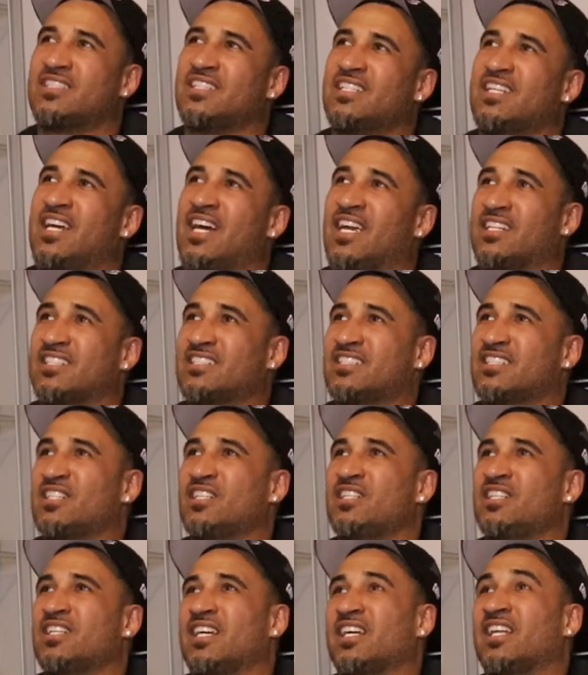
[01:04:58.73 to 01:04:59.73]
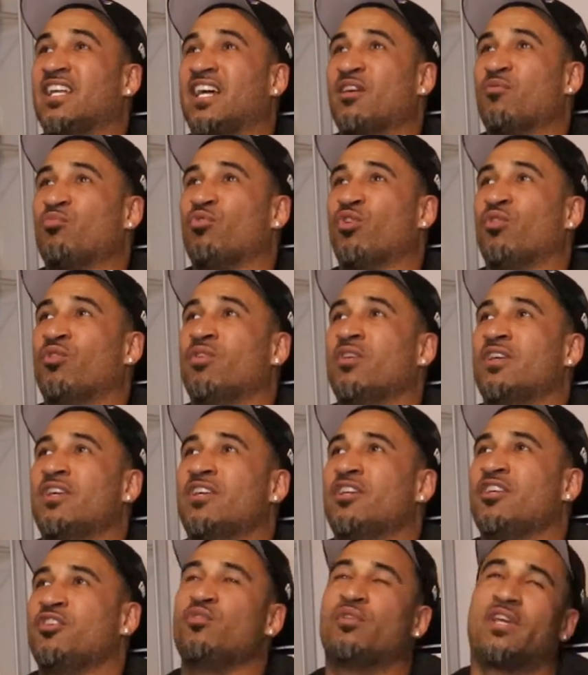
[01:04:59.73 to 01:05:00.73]
sit down and tell you that, like, bro,
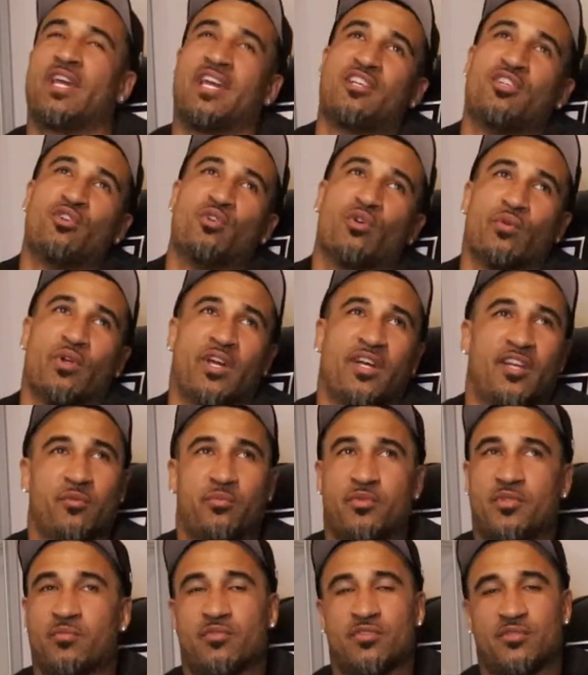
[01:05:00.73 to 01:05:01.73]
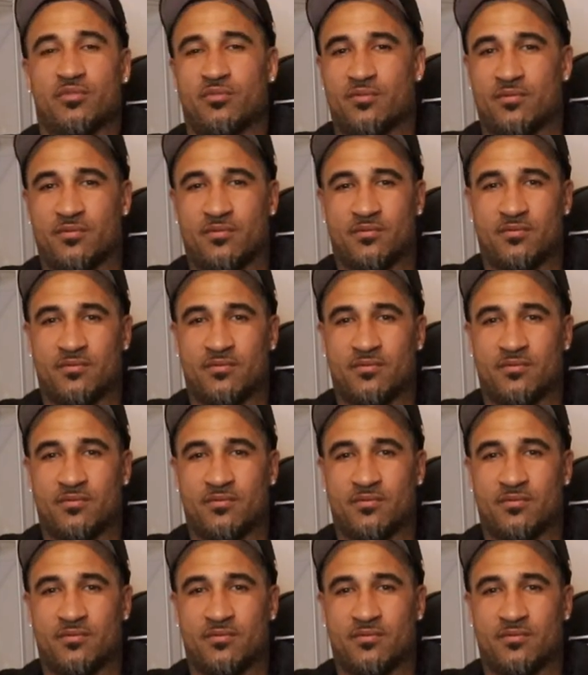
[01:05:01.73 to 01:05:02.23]
you can't do what regular people do.